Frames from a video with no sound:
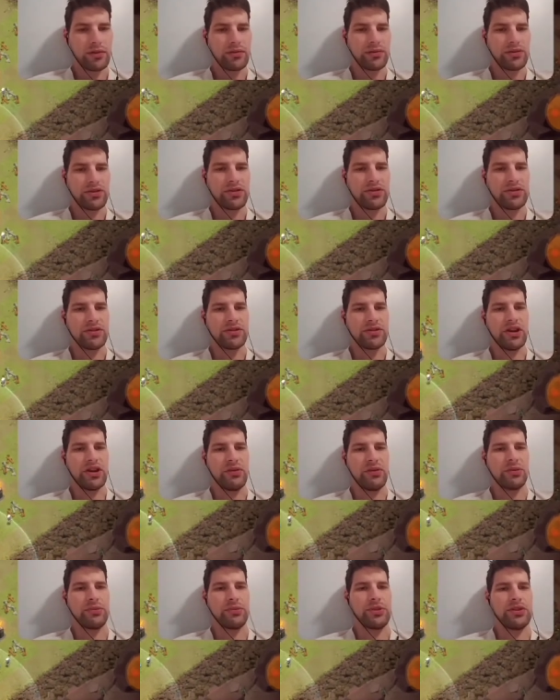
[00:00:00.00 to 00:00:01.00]
which isn't
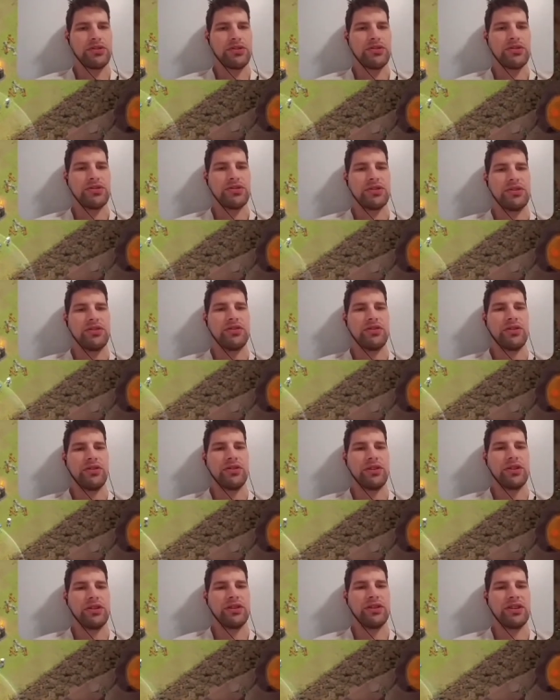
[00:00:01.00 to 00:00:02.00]
terrible because you can see they're
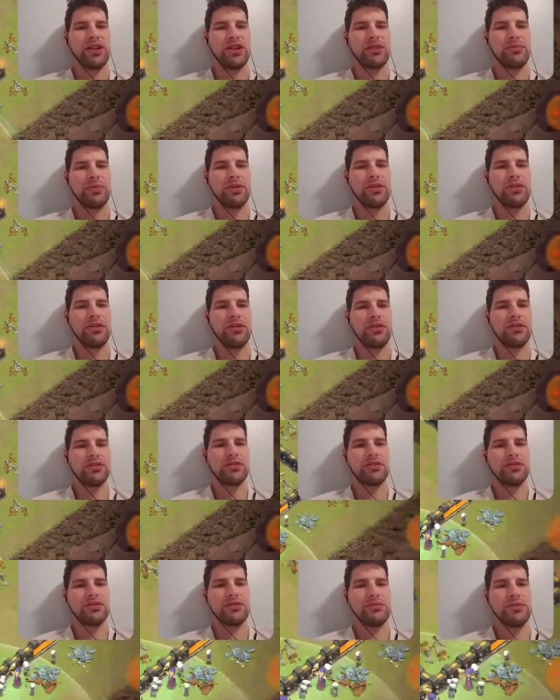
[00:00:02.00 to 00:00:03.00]
all getting attacked by this
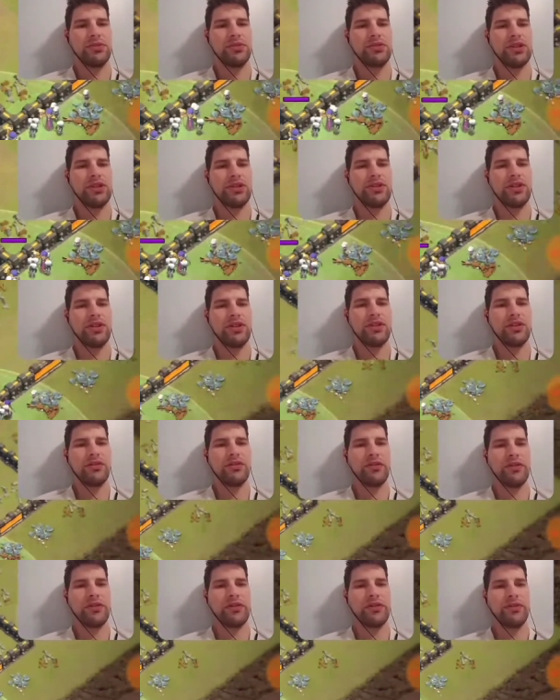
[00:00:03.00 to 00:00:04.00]
multi-target
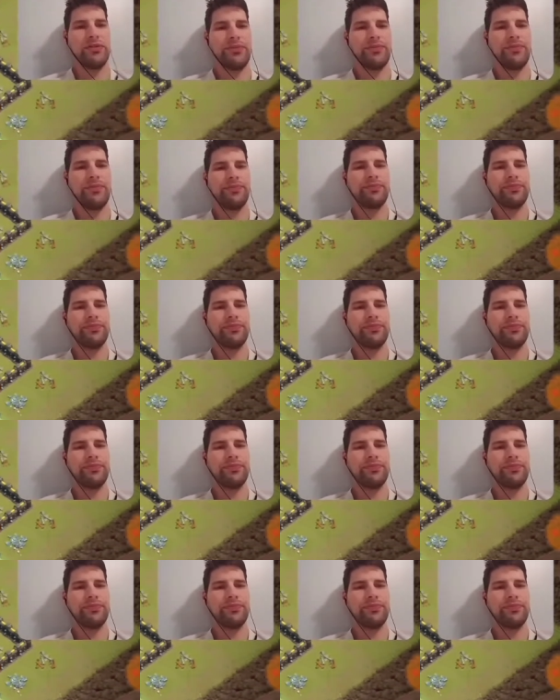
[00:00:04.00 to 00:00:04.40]
inferno.